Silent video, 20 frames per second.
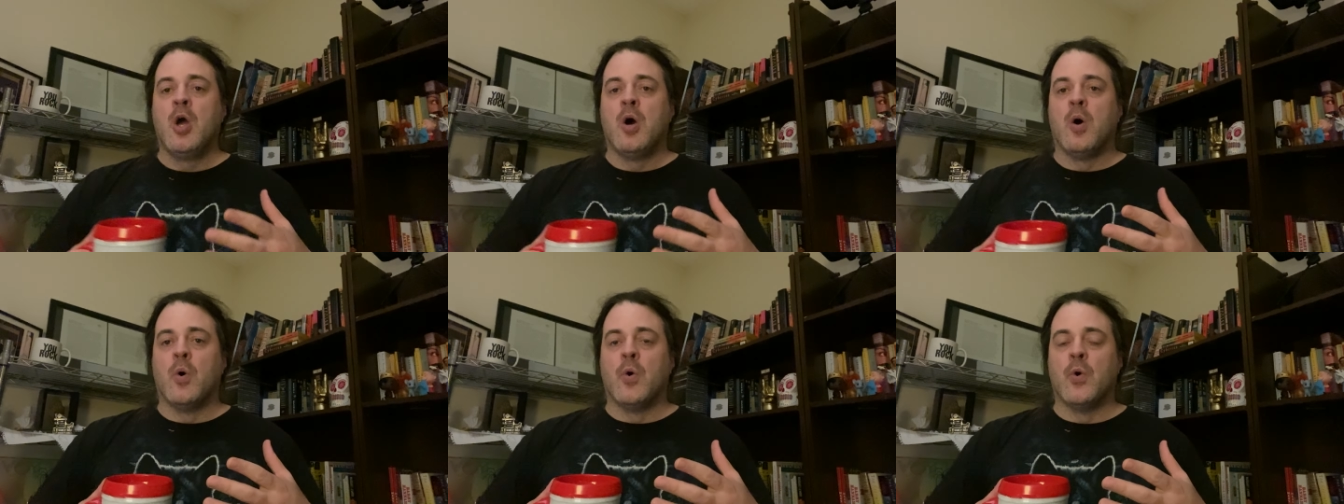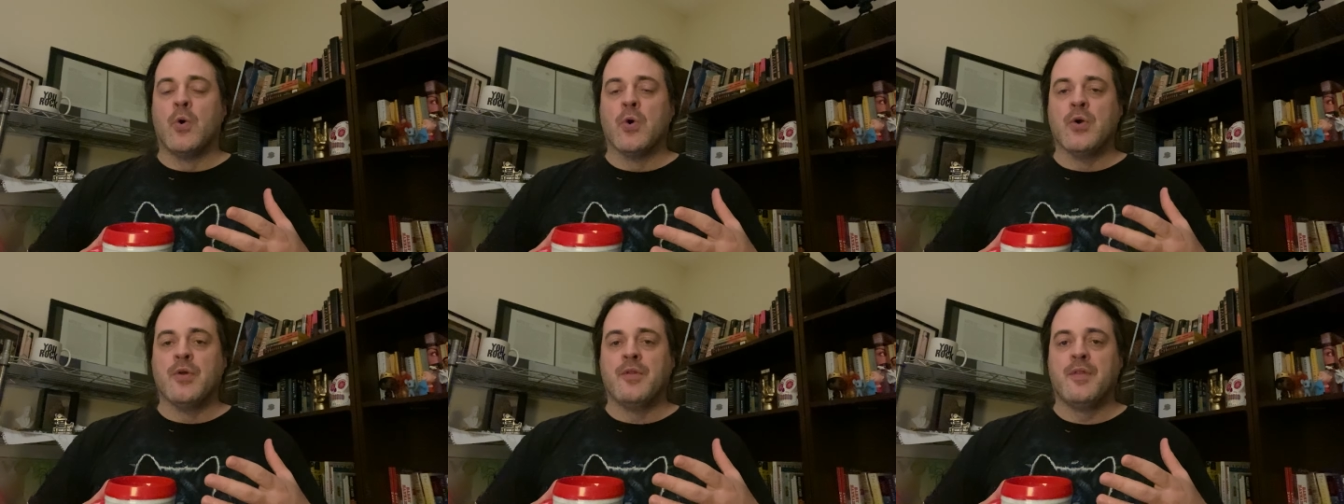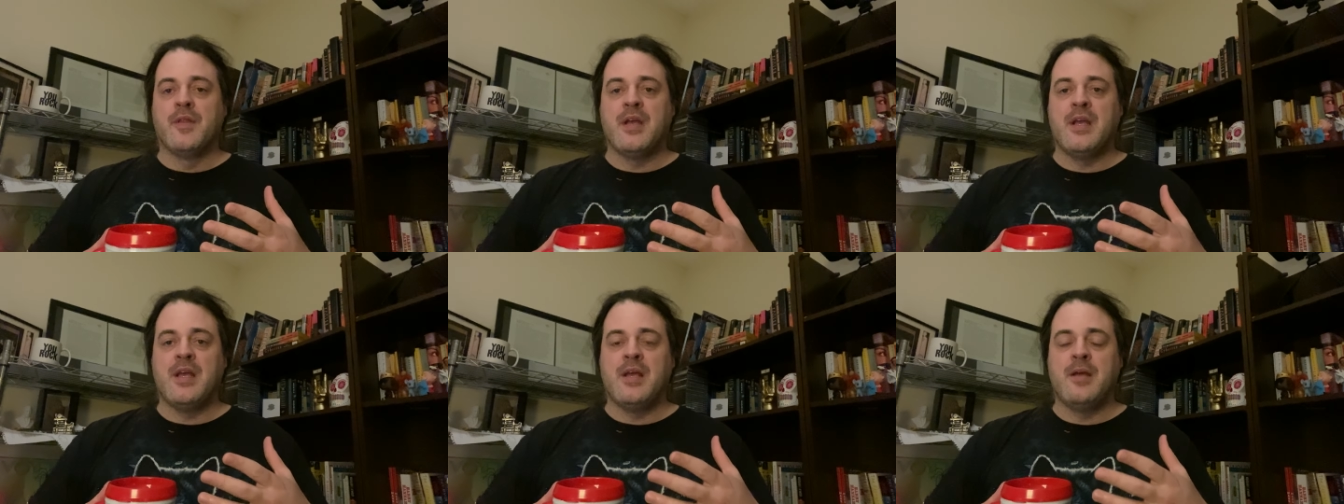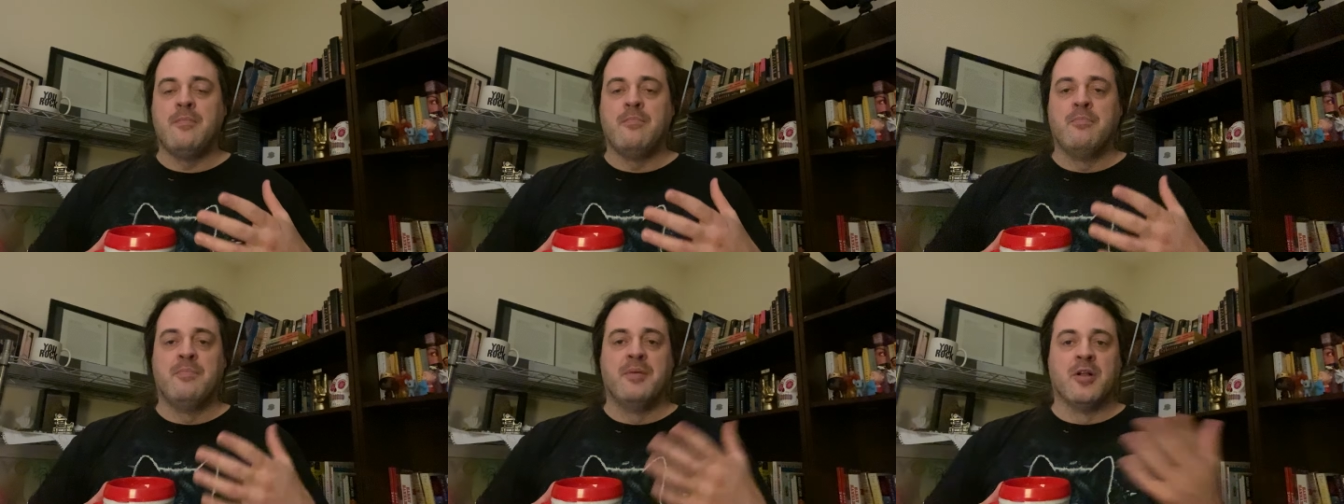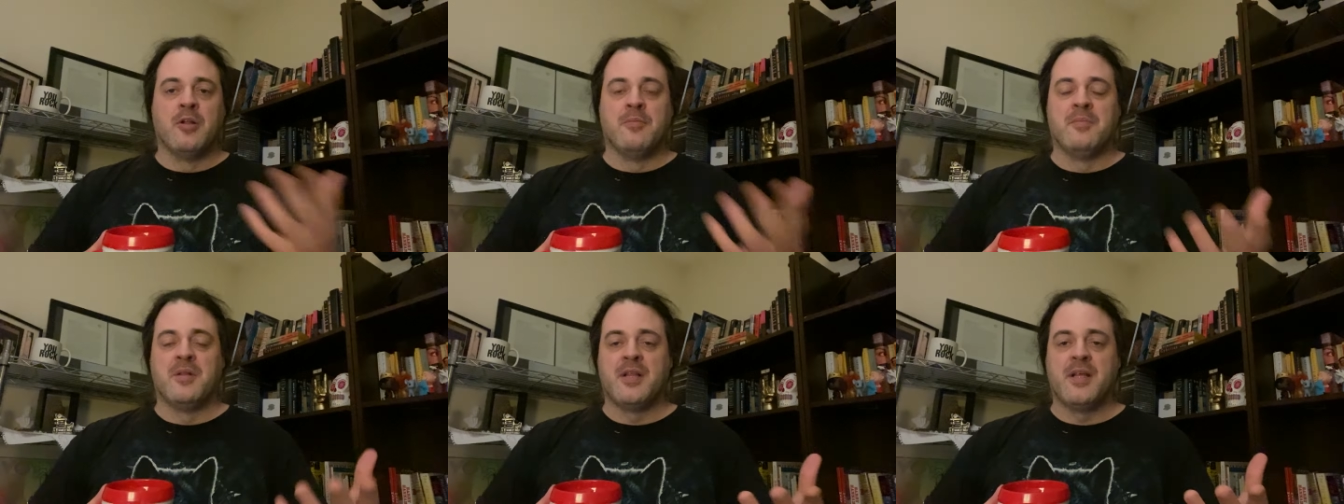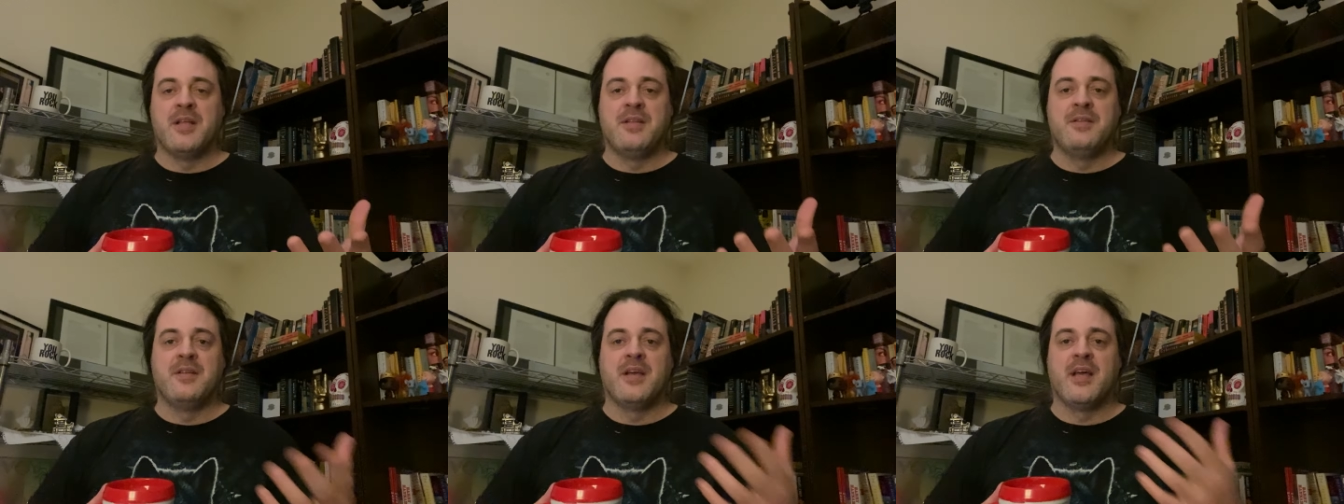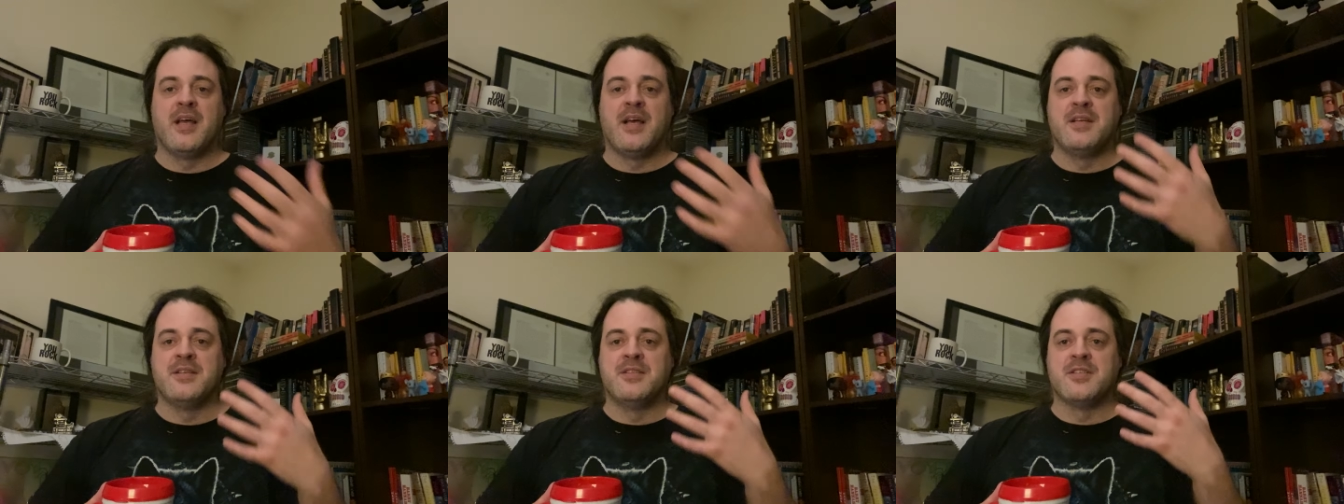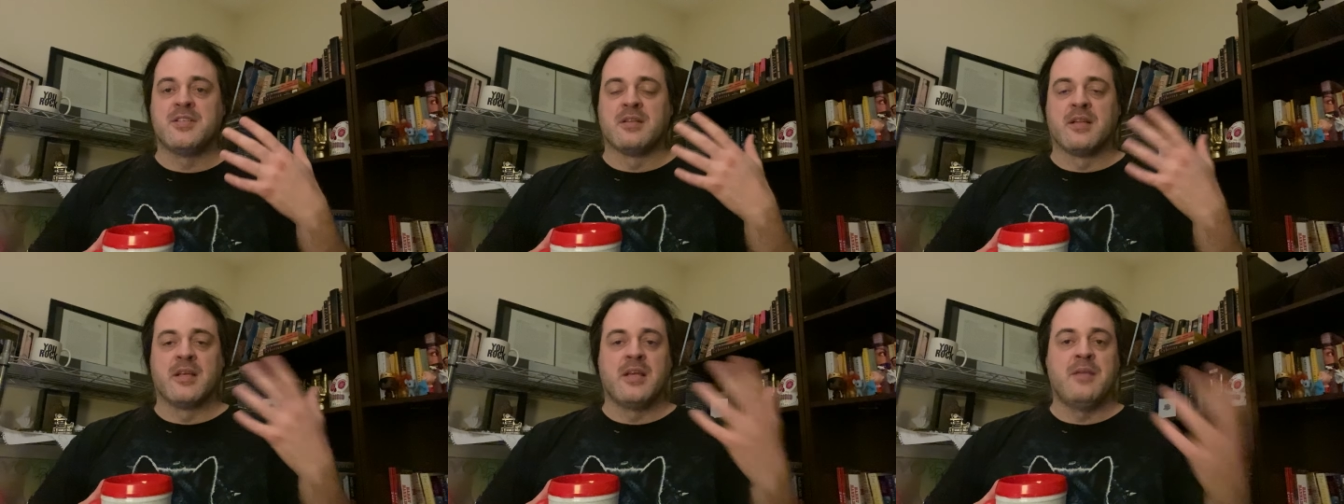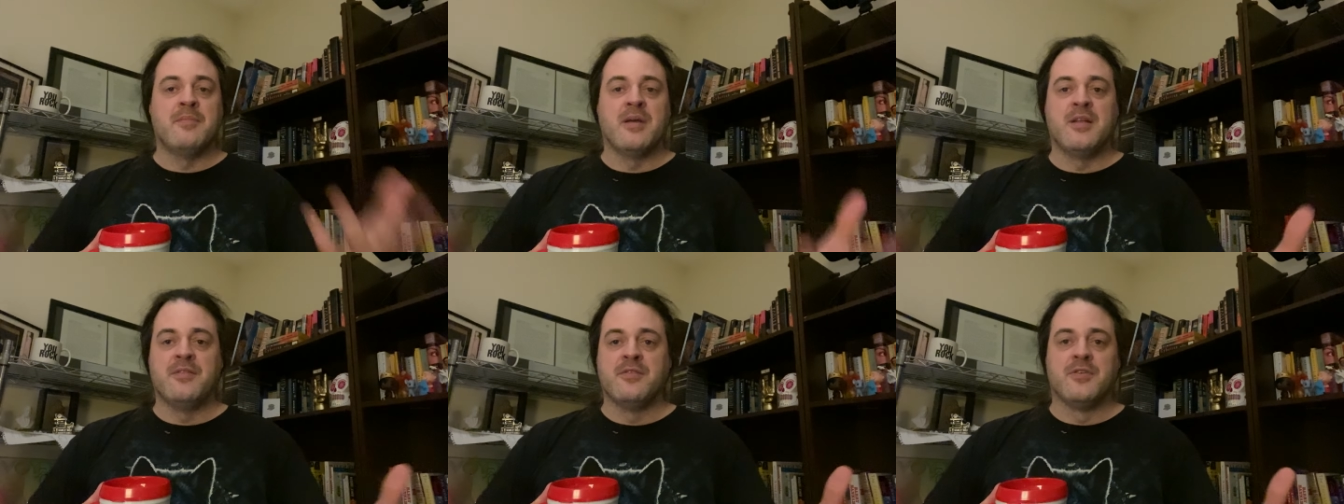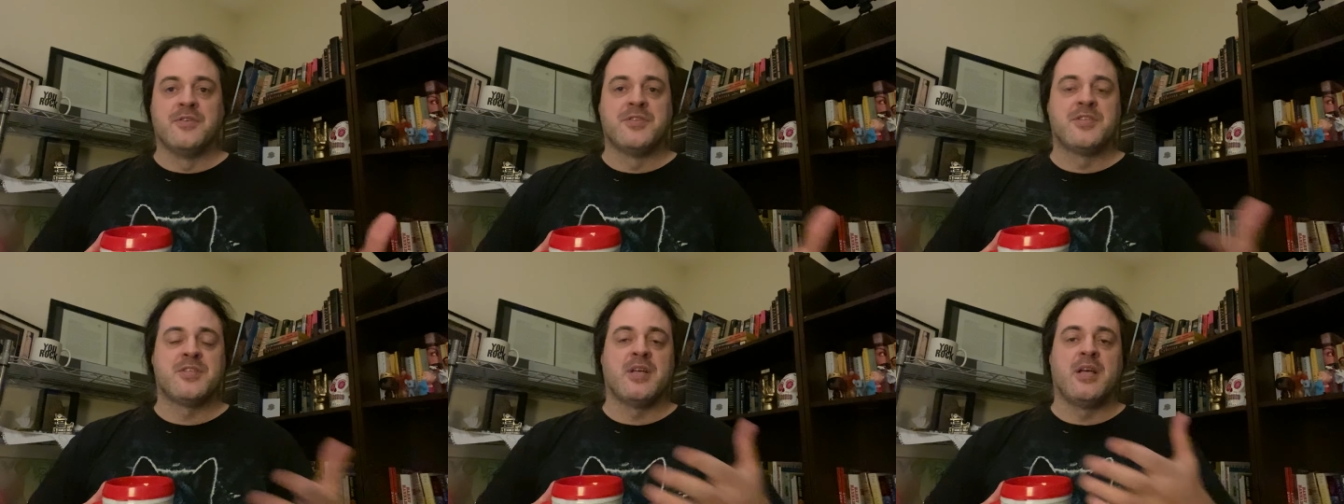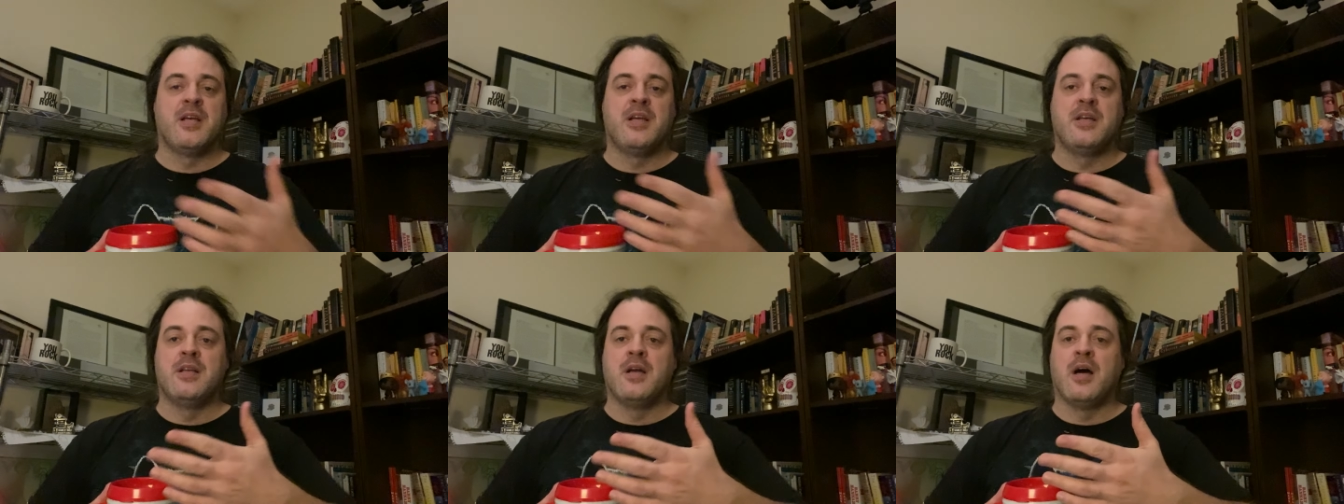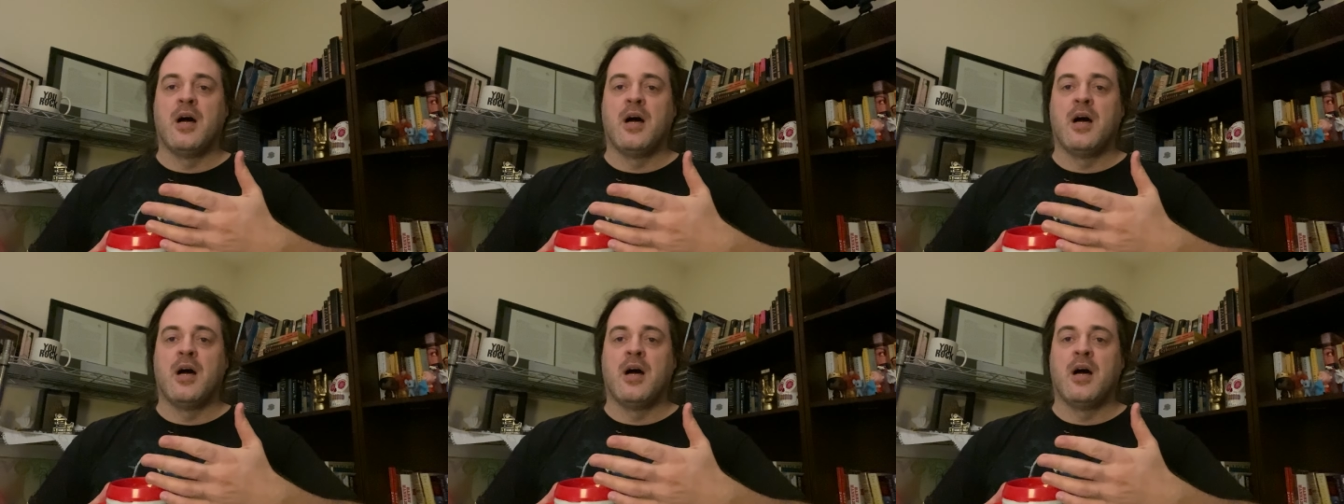or the Bill Melendez, Lee Mendelson,